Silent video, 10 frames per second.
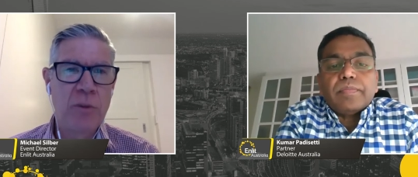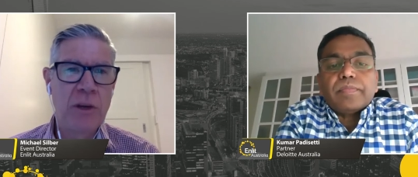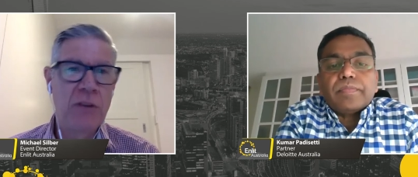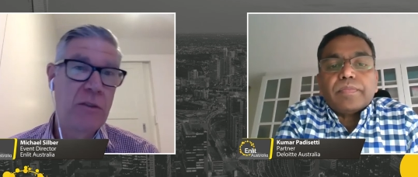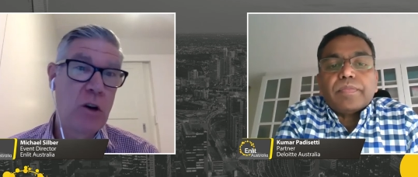Speaker 1: because
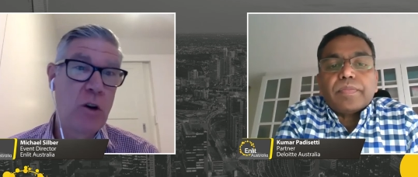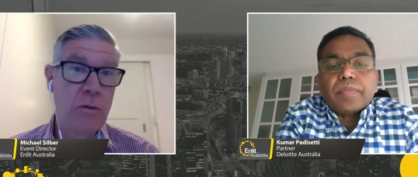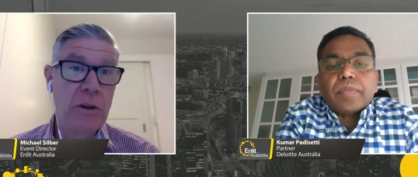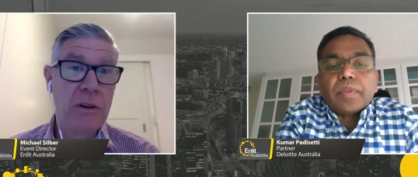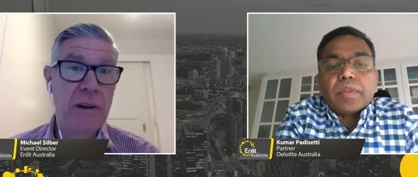of the COVID
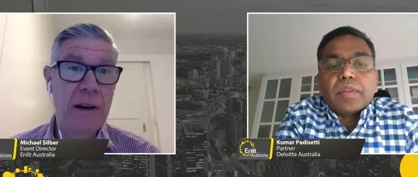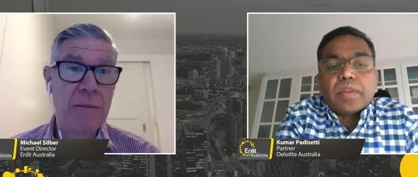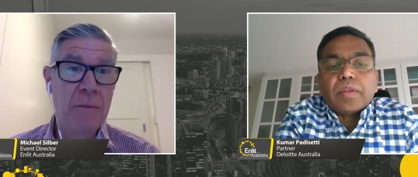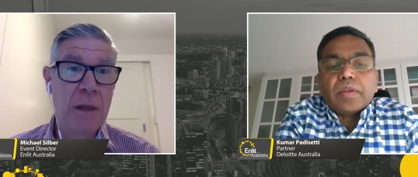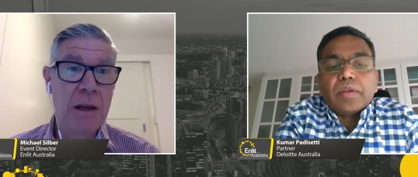um,
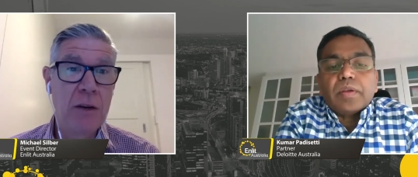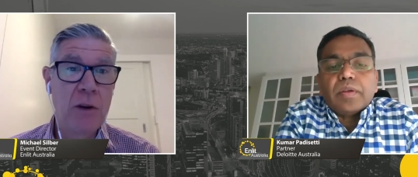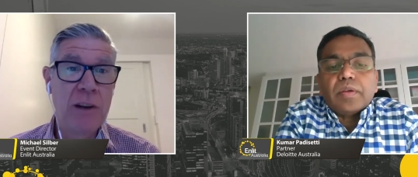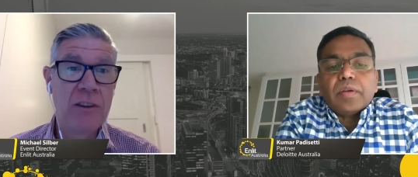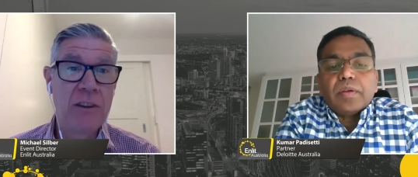uh,
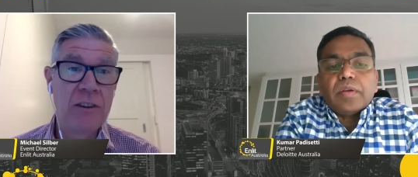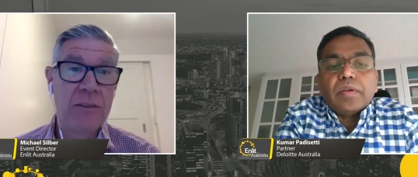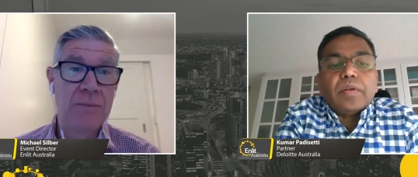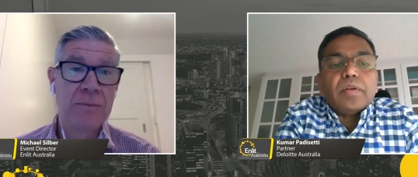crisis?